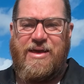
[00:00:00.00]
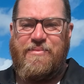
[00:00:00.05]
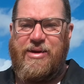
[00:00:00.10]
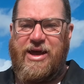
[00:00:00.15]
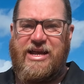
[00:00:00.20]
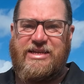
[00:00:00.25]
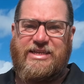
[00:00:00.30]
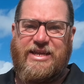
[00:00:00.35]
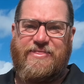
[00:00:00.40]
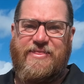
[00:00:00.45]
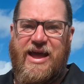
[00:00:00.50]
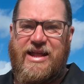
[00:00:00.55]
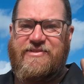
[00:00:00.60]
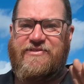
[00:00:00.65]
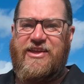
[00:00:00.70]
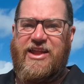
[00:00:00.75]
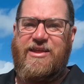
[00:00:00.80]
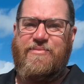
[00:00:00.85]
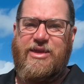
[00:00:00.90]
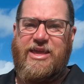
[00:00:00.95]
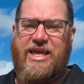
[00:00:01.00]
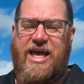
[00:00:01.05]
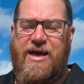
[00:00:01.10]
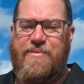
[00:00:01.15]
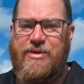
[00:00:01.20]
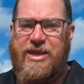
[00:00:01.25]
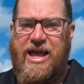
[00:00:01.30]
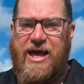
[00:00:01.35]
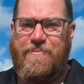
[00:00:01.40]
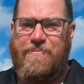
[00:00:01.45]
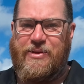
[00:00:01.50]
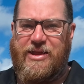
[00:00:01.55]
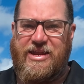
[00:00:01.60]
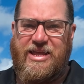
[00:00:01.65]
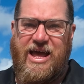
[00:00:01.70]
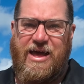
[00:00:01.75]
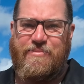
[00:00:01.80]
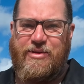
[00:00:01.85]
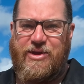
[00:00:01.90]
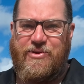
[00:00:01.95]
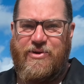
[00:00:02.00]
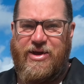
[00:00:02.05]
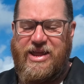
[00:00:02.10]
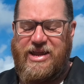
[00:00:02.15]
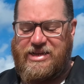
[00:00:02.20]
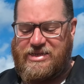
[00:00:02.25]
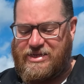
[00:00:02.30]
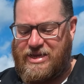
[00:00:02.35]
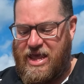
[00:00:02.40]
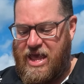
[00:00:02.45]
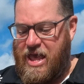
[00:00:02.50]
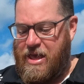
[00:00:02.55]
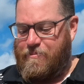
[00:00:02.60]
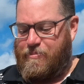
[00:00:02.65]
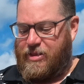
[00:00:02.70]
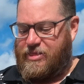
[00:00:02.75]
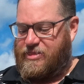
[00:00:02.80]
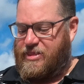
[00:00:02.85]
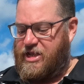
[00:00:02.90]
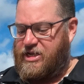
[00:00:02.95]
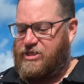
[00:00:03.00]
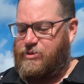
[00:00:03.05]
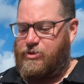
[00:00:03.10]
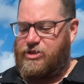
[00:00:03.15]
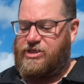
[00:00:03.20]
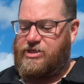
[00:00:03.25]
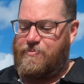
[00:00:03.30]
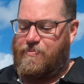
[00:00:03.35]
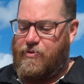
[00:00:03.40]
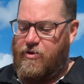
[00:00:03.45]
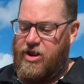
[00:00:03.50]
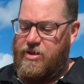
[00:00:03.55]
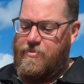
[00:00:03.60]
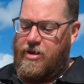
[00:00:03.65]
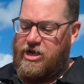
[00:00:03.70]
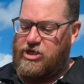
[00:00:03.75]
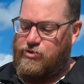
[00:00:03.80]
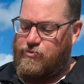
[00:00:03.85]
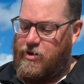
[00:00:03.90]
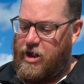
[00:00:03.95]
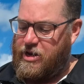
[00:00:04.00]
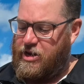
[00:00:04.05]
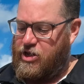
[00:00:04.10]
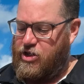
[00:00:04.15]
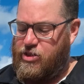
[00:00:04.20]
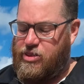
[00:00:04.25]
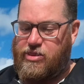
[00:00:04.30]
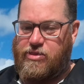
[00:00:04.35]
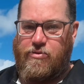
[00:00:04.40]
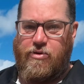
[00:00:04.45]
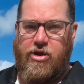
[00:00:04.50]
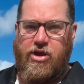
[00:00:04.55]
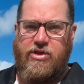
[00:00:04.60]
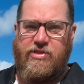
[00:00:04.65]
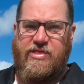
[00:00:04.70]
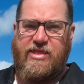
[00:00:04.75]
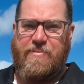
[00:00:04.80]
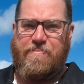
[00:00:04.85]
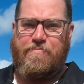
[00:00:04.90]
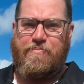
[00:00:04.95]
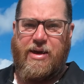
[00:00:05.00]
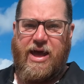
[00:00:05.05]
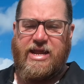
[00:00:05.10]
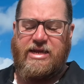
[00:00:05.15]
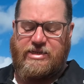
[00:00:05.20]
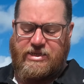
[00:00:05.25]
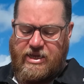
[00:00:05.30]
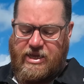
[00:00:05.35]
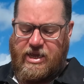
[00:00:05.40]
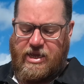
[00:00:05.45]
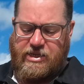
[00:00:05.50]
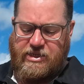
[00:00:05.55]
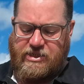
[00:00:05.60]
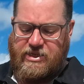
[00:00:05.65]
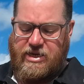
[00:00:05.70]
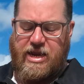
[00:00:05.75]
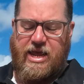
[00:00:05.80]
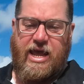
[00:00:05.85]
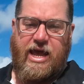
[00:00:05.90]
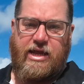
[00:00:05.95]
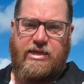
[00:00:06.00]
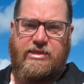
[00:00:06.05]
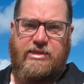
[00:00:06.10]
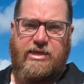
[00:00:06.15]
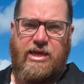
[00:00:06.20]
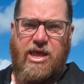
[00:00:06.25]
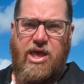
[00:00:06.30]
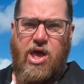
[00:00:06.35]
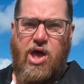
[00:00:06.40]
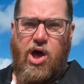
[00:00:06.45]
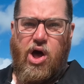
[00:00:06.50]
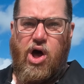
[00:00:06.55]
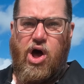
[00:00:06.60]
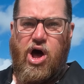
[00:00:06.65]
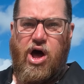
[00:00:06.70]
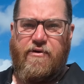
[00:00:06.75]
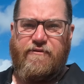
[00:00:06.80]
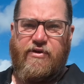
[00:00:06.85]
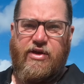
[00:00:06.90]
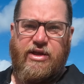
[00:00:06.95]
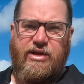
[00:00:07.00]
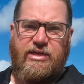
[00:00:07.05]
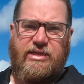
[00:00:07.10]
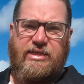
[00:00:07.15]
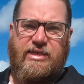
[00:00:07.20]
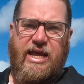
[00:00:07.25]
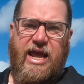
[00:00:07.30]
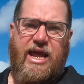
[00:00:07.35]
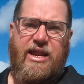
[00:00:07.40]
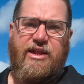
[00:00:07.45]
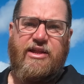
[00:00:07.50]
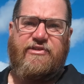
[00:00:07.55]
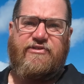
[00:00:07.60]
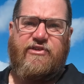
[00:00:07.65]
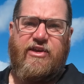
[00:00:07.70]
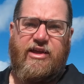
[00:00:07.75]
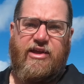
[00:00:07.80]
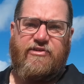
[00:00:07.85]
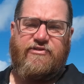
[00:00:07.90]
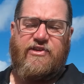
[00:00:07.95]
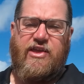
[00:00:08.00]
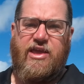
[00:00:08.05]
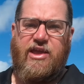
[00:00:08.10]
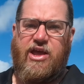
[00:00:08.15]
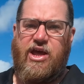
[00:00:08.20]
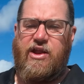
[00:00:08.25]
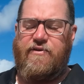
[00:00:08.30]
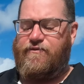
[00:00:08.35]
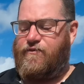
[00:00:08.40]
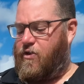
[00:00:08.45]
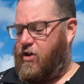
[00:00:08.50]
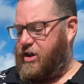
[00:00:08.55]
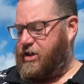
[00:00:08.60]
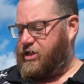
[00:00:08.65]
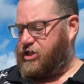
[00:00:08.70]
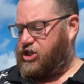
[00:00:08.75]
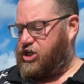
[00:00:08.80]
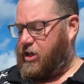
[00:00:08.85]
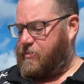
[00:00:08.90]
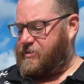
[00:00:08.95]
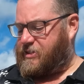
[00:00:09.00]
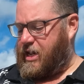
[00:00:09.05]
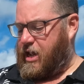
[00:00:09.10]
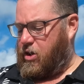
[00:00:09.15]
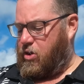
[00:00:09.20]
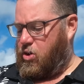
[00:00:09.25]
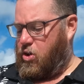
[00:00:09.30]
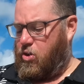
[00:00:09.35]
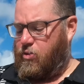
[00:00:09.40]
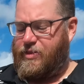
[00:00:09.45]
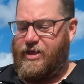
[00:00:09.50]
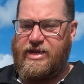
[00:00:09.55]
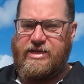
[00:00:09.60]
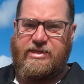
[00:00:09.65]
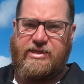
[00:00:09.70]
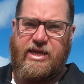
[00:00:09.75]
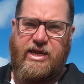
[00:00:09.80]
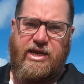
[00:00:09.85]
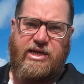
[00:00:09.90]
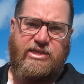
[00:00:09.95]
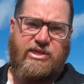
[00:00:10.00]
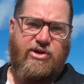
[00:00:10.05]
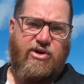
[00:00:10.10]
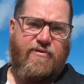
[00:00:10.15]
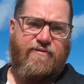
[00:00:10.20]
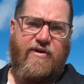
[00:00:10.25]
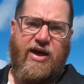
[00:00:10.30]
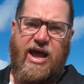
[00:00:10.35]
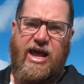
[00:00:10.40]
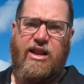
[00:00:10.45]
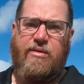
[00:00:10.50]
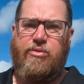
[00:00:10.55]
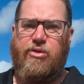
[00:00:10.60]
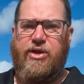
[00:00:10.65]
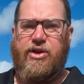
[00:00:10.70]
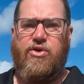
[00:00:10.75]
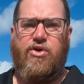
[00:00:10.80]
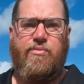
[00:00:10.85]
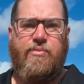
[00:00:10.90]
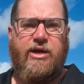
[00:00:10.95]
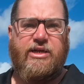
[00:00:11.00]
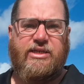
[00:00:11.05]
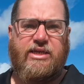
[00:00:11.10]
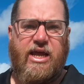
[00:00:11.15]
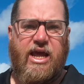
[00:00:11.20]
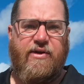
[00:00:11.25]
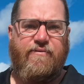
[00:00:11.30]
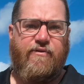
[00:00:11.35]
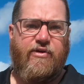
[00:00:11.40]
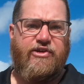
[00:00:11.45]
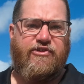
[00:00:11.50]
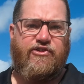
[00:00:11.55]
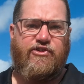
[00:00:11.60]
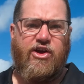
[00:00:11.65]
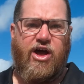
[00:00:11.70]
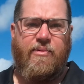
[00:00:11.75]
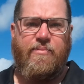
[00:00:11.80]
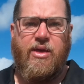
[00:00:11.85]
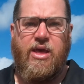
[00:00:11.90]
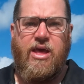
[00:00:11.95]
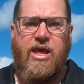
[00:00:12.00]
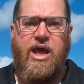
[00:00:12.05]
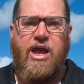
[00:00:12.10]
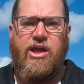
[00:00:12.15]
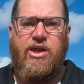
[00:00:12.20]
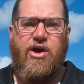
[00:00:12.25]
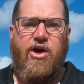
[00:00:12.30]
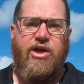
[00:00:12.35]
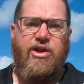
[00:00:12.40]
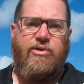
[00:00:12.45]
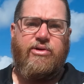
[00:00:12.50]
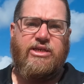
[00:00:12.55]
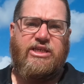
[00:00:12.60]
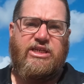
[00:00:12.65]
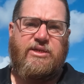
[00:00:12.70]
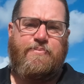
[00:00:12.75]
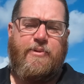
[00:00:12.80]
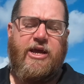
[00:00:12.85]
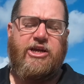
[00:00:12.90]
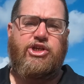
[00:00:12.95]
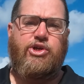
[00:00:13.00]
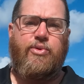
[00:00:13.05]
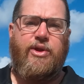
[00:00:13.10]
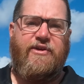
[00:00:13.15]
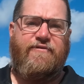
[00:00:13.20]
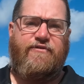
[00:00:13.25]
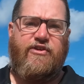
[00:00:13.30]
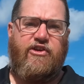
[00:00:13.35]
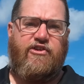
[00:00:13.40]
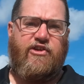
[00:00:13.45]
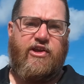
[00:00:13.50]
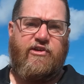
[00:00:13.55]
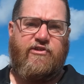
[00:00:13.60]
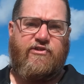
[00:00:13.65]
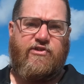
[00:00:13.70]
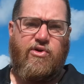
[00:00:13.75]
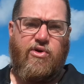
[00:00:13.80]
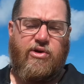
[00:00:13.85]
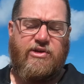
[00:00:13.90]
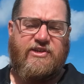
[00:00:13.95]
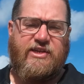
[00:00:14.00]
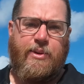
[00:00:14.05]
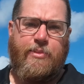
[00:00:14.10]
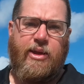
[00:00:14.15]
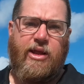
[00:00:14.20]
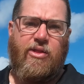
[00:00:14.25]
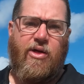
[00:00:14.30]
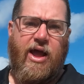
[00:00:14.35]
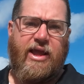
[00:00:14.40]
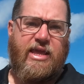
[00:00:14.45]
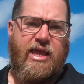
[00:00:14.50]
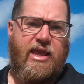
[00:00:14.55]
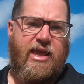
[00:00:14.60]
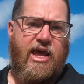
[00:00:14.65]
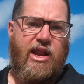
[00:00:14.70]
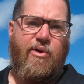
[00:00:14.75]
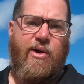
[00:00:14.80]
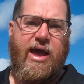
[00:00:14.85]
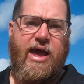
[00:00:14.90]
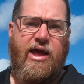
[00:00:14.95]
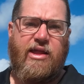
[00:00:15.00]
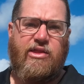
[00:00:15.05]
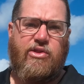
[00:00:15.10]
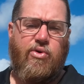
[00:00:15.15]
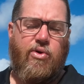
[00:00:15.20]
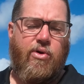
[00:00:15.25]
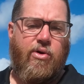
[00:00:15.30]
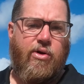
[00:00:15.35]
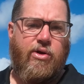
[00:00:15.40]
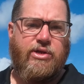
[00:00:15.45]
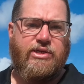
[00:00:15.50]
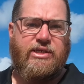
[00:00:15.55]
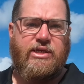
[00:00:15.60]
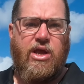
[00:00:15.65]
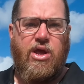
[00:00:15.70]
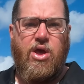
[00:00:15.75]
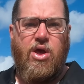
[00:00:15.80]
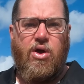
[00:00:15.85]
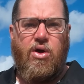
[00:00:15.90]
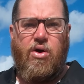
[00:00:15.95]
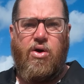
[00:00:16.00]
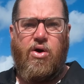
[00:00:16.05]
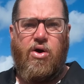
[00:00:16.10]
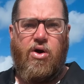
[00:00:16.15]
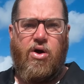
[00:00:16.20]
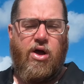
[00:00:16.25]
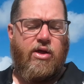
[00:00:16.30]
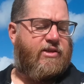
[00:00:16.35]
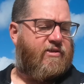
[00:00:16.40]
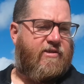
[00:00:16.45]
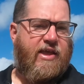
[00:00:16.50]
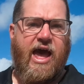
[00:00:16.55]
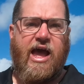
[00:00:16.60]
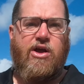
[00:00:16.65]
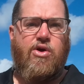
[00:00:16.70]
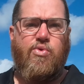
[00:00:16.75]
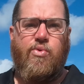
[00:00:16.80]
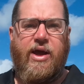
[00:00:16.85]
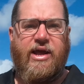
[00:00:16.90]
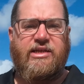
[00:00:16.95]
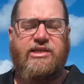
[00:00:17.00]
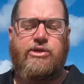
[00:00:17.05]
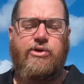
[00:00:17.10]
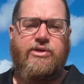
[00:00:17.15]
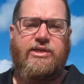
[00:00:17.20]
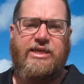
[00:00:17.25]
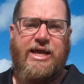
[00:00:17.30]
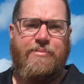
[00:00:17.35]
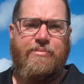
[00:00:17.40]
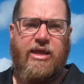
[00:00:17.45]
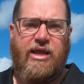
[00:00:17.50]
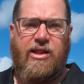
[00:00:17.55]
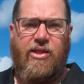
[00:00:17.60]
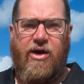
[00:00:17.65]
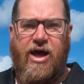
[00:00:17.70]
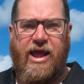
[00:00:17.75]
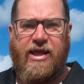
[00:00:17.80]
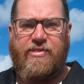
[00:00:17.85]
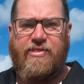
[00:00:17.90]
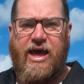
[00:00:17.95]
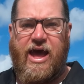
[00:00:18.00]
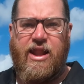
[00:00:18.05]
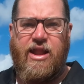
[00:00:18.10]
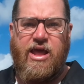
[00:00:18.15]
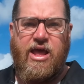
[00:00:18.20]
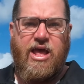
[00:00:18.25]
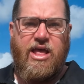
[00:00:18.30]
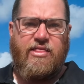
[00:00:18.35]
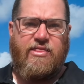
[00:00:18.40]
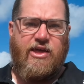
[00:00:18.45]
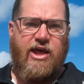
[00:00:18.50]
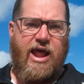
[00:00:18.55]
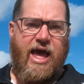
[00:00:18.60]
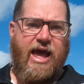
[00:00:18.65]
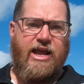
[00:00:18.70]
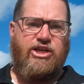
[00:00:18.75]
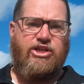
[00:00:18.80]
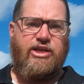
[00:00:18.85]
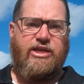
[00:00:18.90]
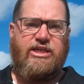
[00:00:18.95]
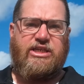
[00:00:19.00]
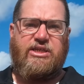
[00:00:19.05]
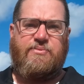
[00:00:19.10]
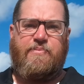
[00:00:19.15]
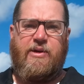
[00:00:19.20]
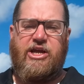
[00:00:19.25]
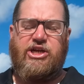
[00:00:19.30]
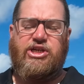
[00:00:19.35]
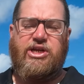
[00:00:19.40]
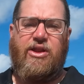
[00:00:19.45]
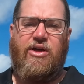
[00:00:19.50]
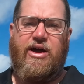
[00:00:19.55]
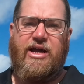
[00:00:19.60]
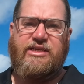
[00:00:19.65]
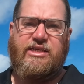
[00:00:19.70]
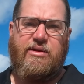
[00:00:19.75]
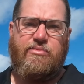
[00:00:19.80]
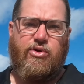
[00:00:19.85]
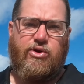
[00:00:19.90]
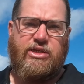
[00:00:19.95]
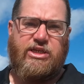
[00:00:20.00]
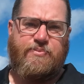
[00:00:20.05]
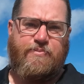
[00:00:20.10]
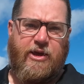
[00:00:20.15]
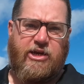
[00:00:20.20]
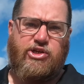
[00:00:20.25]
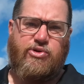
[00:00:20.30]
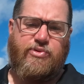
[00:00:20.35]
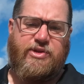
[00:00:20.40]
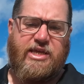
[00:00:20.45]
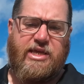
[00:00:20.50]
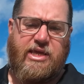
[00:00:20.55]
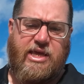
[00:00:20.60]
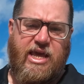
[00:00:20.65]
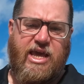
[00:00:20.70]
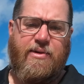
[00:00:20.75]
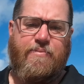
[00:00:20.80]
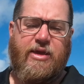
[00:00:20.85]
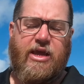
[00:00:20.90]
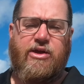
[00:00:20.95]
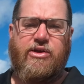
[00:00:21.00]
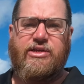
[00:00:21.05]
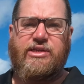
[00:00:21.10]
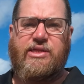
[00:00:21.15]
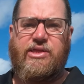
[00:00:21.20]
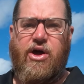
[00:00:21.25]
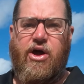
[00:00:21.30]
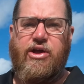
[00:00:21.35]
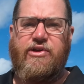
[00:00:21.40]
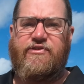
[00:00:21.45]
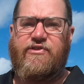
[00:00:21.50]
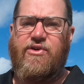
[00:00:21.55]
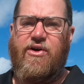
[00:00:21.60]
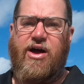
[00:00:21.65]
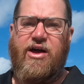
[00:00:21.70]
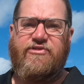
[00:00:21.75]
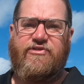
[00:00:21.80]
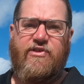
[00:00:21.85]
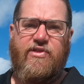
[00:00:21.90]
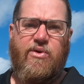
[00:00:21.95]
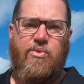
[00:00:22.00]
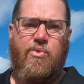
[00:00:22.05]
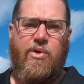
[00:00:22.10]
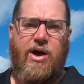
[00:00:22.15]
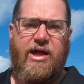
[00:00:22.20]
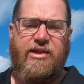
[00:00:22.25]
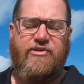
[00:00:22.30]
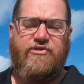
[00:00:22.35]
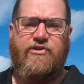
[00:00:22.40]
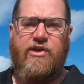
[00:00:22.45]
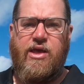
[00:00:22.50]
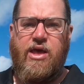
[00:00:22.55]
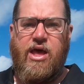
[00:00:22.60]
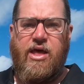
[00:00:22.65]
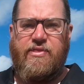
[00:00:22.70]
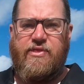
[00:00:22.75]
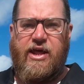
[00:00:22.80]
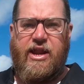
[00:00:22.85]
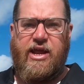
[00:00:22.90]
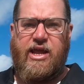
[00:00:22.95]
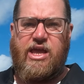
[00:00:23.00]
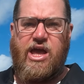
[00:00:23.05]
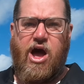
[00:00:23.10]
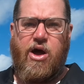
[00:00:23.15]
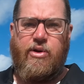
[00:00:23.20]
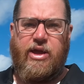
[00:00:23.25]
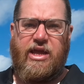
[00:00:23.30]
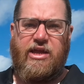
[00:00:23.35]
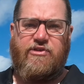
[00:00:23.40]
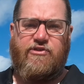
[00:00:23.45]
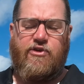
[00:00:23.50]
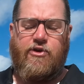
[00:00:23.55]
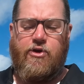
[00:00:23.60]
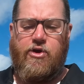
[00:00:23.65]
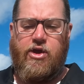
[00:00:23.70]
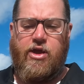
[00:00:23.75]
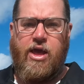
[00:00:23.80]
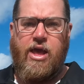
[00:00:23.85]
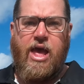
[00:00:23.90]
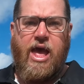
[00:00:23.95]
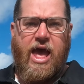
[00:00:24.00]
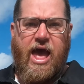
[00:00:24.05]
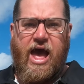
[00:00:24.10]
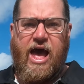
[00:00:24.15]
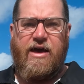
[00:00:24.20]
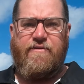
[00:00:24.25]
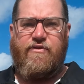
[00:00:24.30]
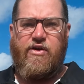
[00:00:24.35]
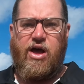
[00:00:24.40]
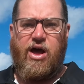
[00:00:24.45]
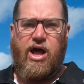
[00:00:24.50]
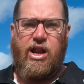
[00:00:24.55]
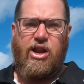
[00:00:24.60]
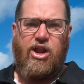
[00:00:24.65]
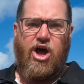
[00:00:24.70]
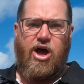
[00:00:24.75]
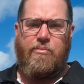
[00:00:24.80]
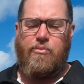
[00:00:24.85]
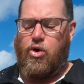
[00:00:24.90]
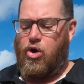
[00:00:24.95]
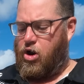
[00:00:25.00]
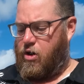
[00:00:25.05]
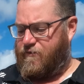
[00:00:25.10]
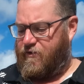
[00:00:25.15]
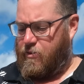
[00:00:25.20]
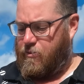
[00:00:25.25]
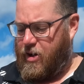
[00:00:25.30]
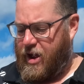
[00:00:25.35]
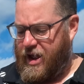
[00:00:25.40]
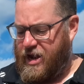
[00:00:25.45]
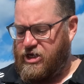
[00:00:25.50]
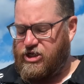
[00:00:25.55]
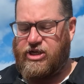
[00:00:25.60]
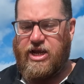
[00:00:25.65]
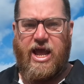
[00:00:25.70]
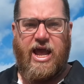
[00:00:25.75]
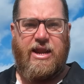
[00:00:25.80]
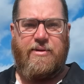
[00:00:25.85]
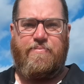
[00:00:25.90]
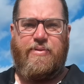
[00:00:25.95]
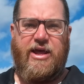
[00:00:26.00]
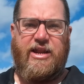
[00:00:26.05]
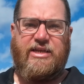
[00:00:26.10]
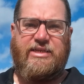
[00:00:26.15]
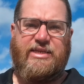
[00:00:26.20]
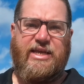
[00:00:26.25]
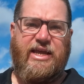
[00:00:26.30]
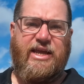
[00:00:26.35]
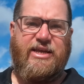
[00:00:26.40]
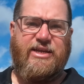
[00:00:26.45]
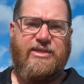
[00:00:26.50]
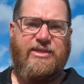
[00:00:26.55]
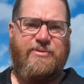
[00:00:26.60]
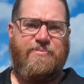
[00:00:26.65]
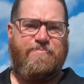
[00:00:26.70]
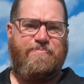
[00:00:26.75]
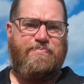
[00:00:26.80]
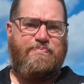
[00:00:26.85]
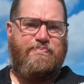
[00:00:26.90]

But as I said, that's going to be coming up in coming weeks. But this was to pretty much run you through the basic ins and outs of standard sinkers that you're going to find in the shops. Now, all these sinkers are available in almost every shop. Go to a specialty fishing store, something like your Getaway Outdoors or Tackle West or something like that, that actually specialise in more specialty gear, because those guys are the ones that are going to have a lot more of a range and better sinkers.